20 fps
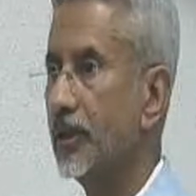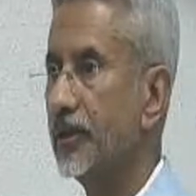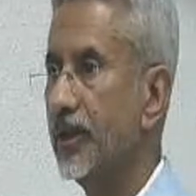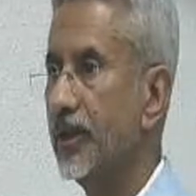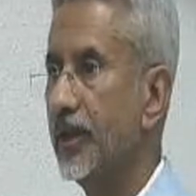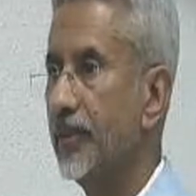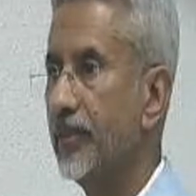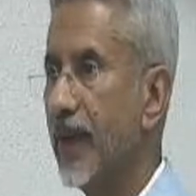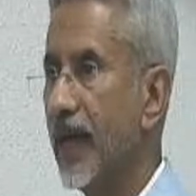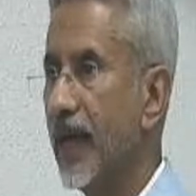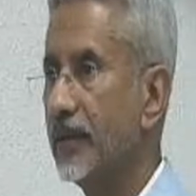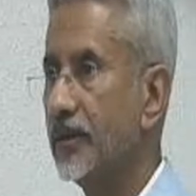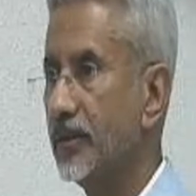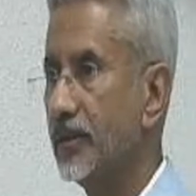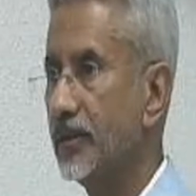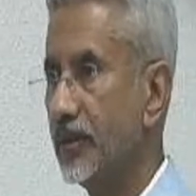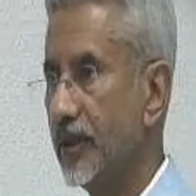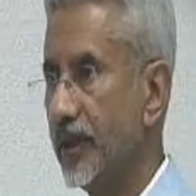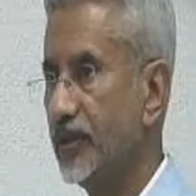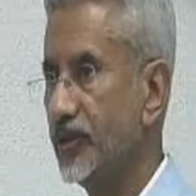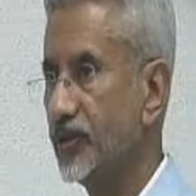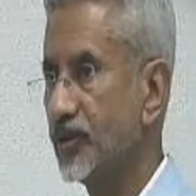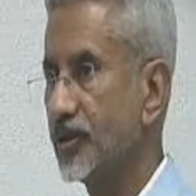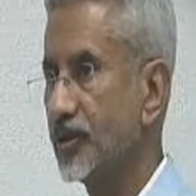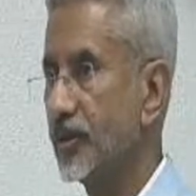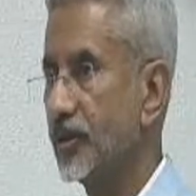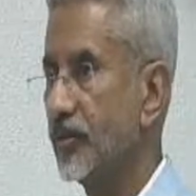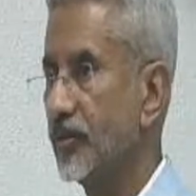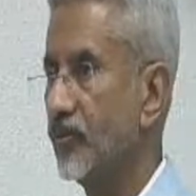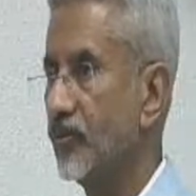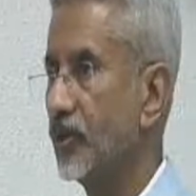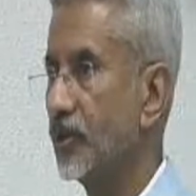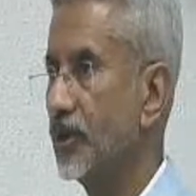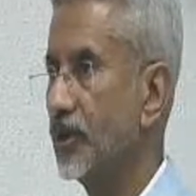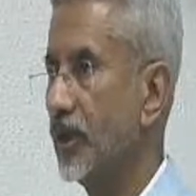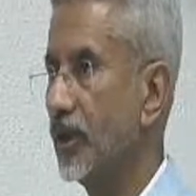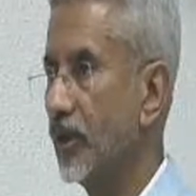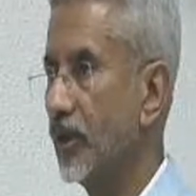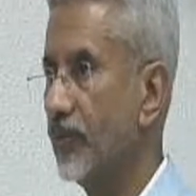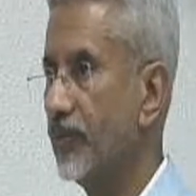They matter less for
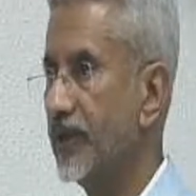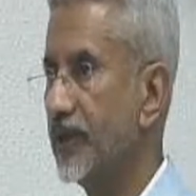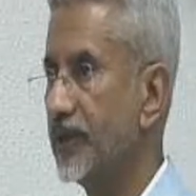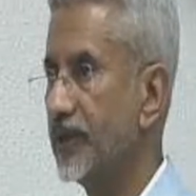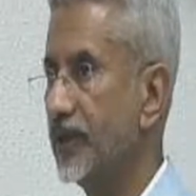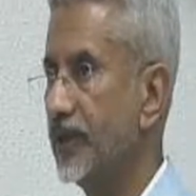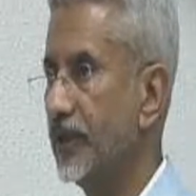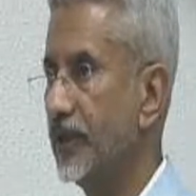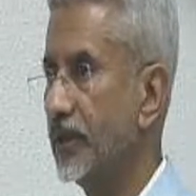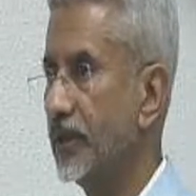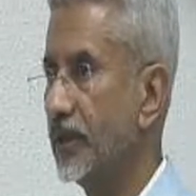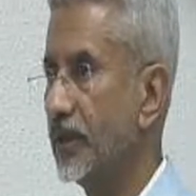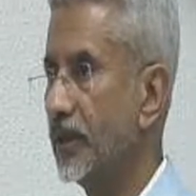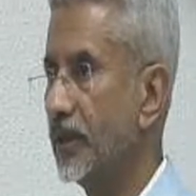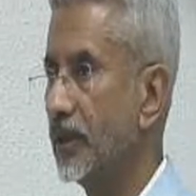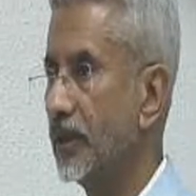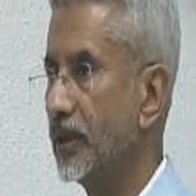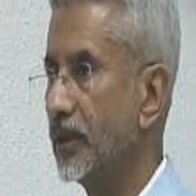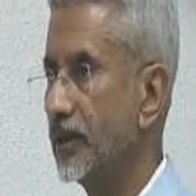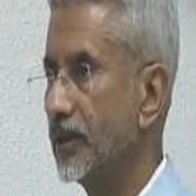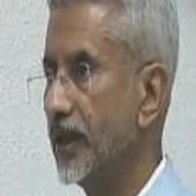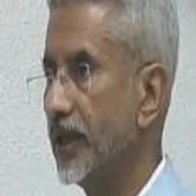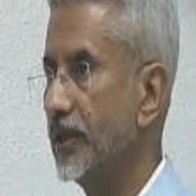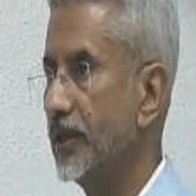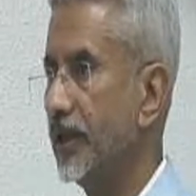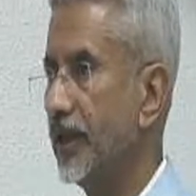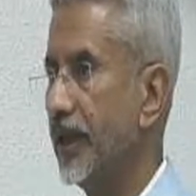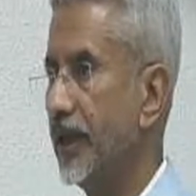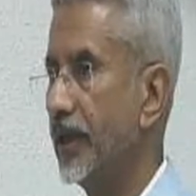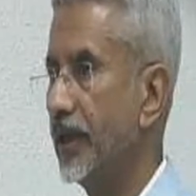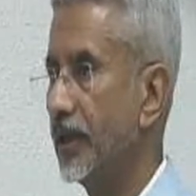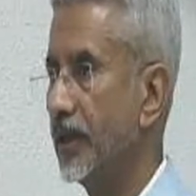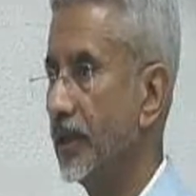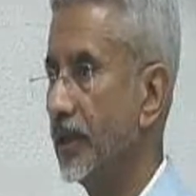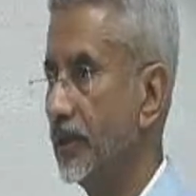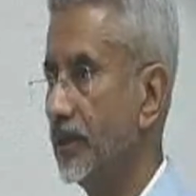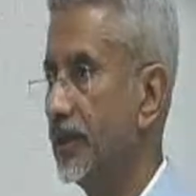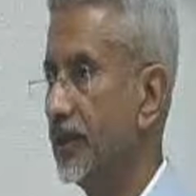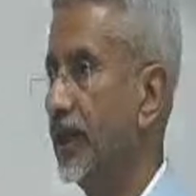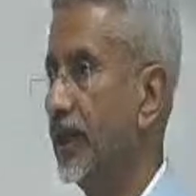their novelty than
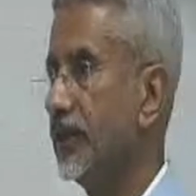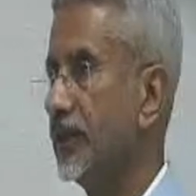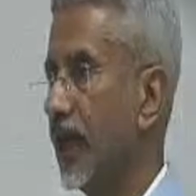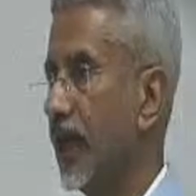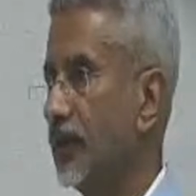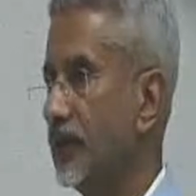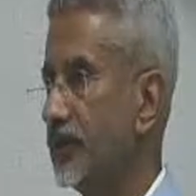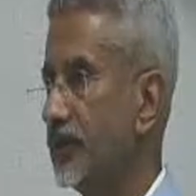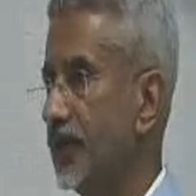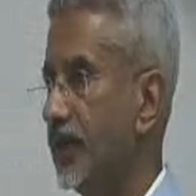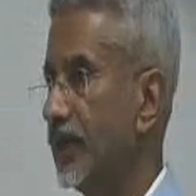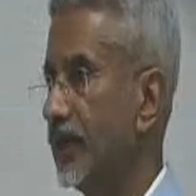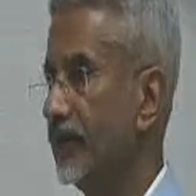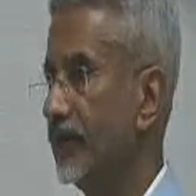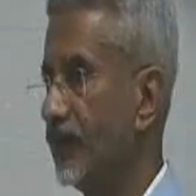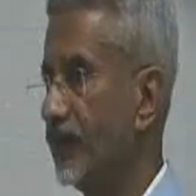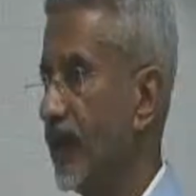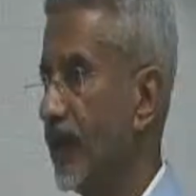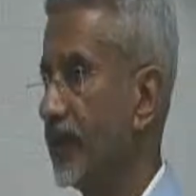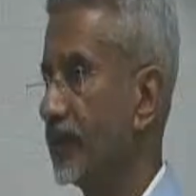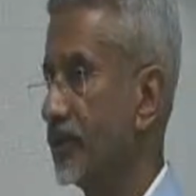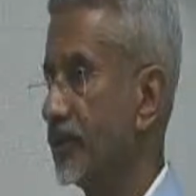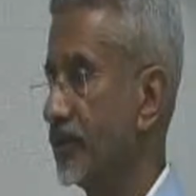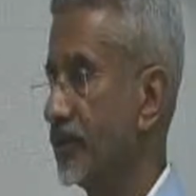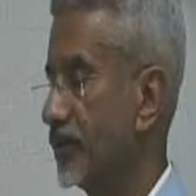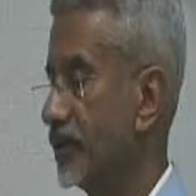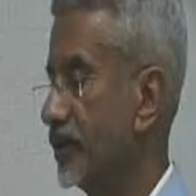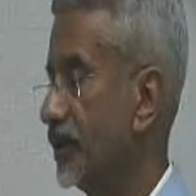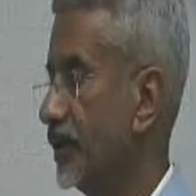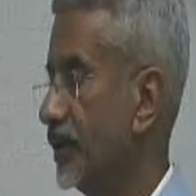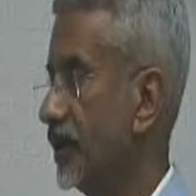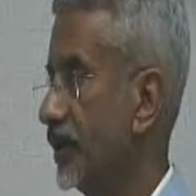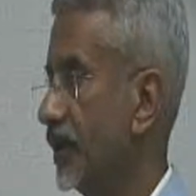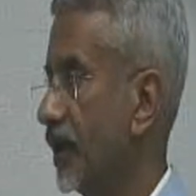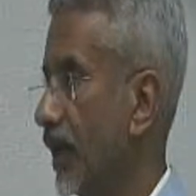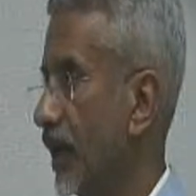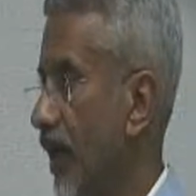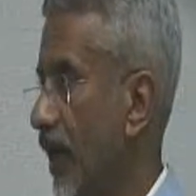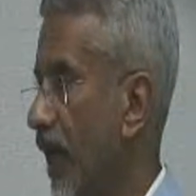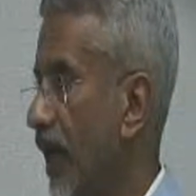that they reflect the
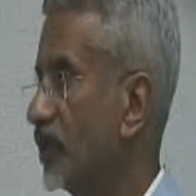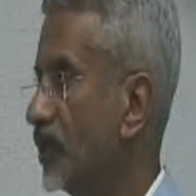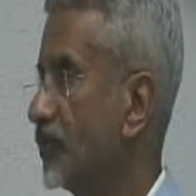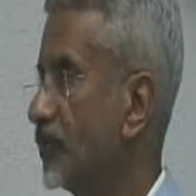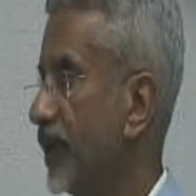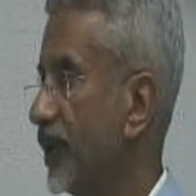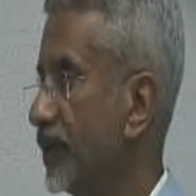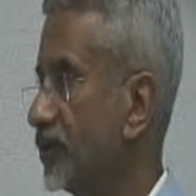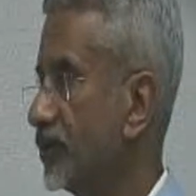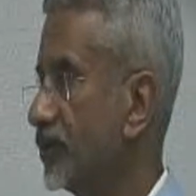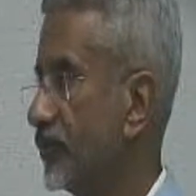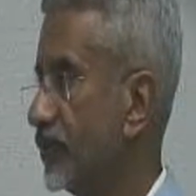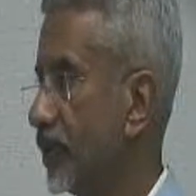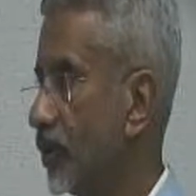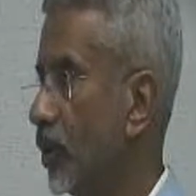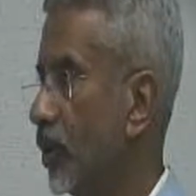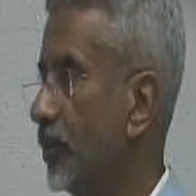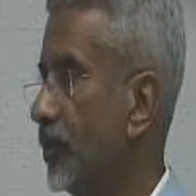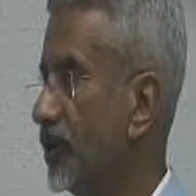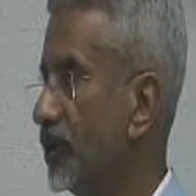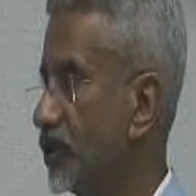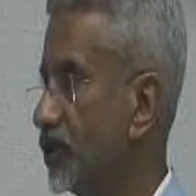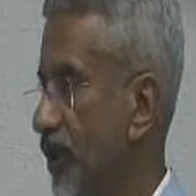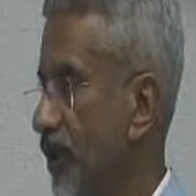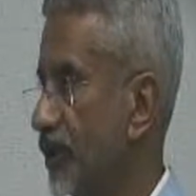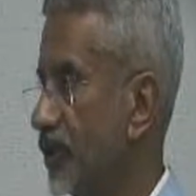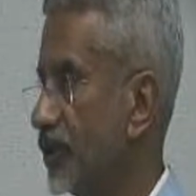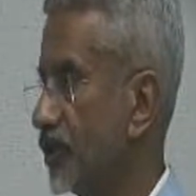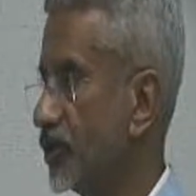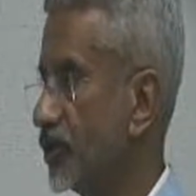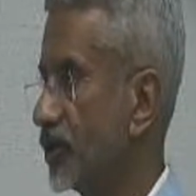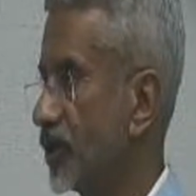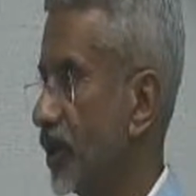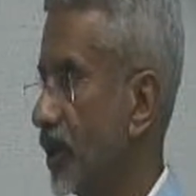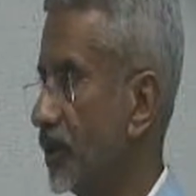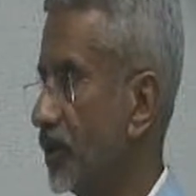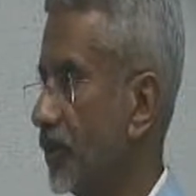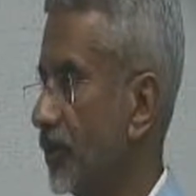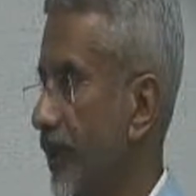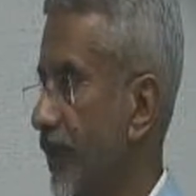aspects of the global changes
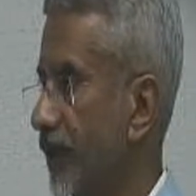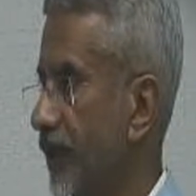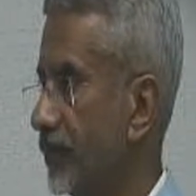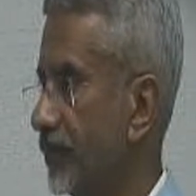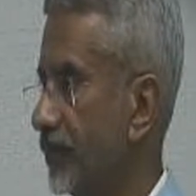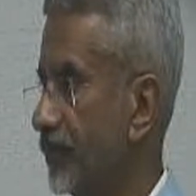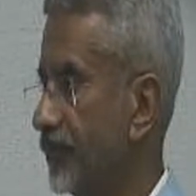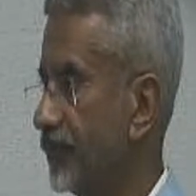underway.